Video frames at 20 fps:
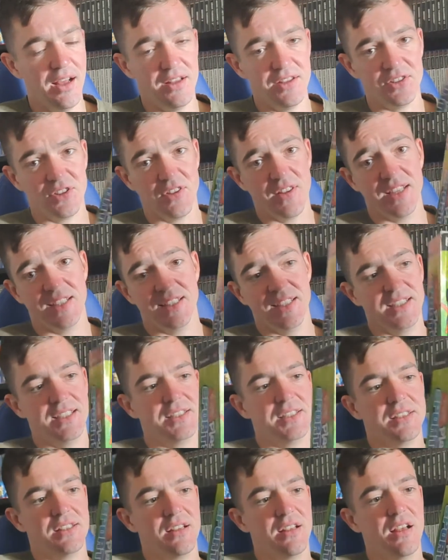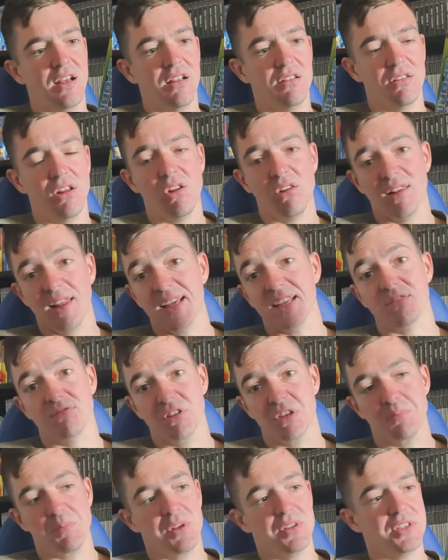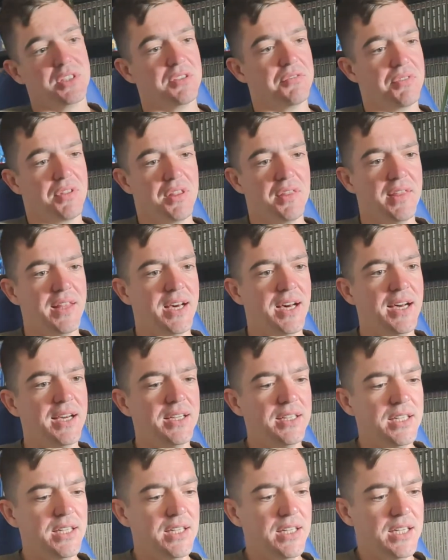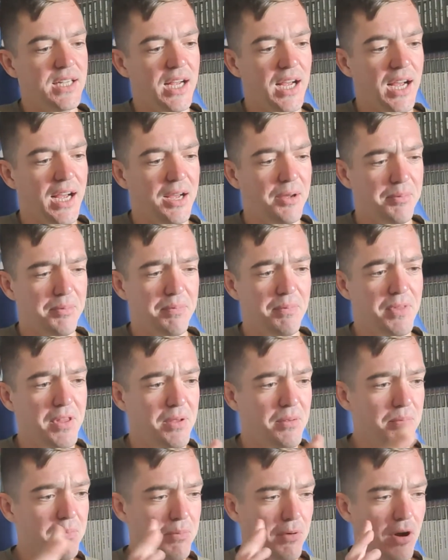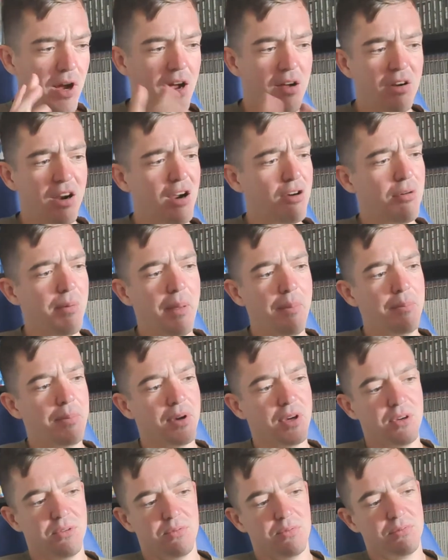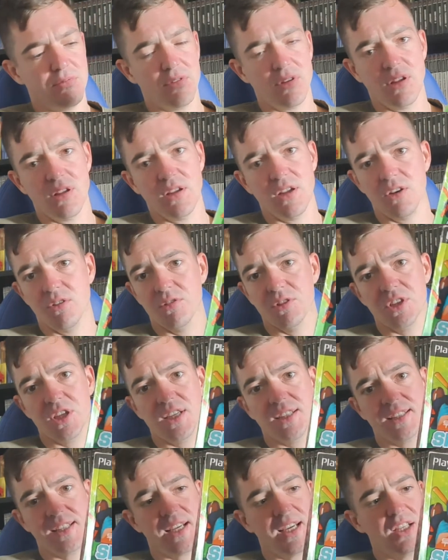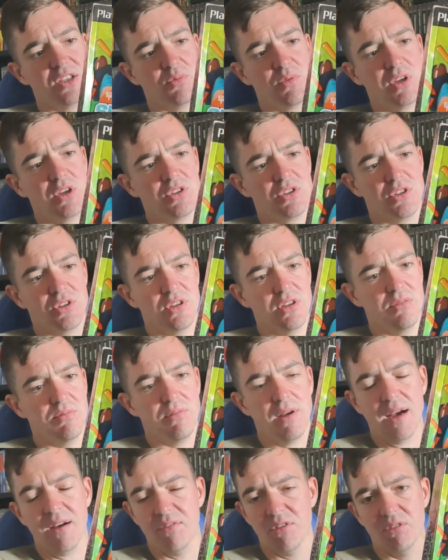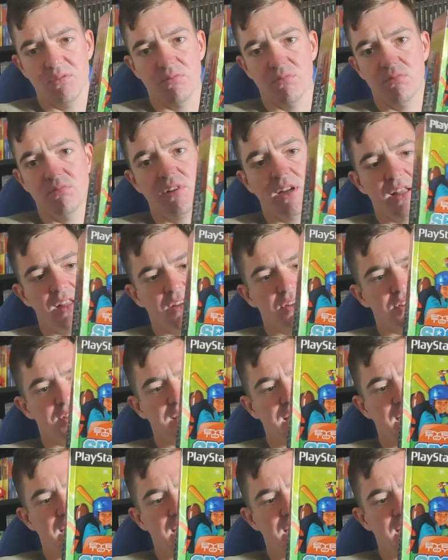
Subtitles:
So this is a lot less responsive than that. But I remember, as kids, we used to have a really good